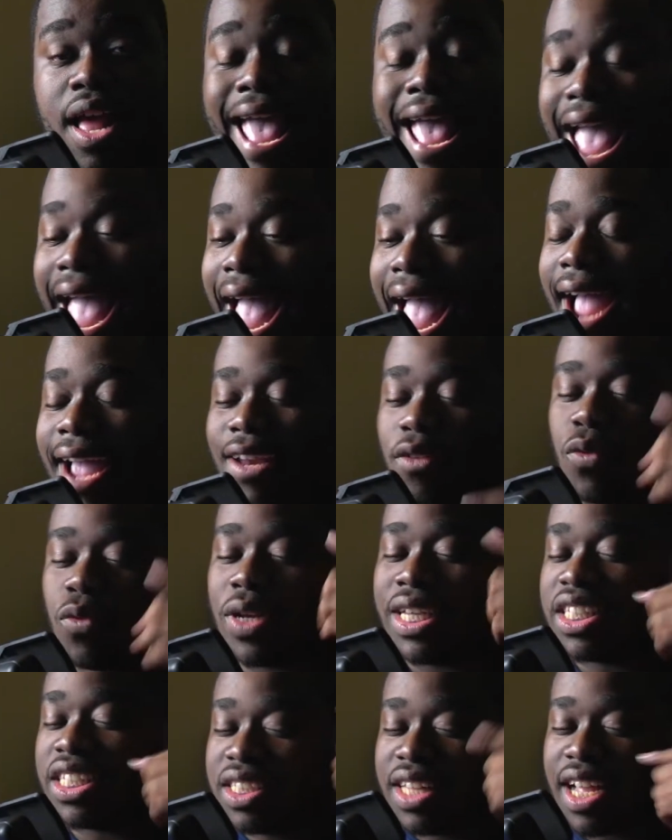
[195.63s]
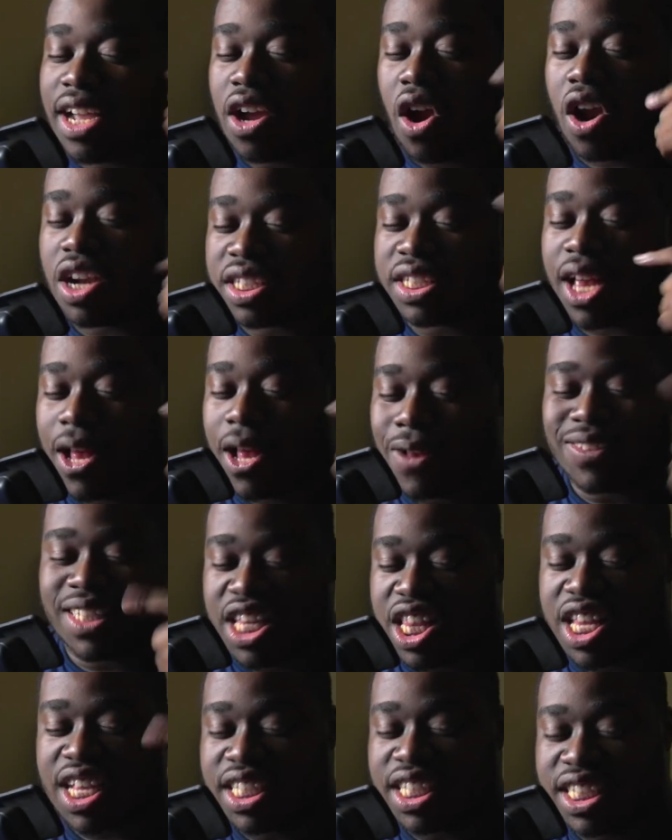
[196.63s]
And we stick ourselves in
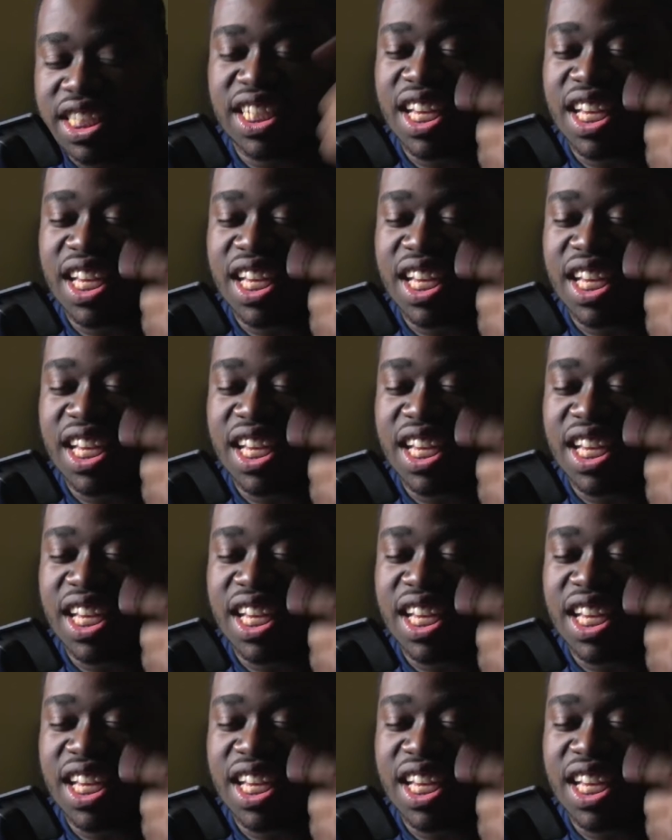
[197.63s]
this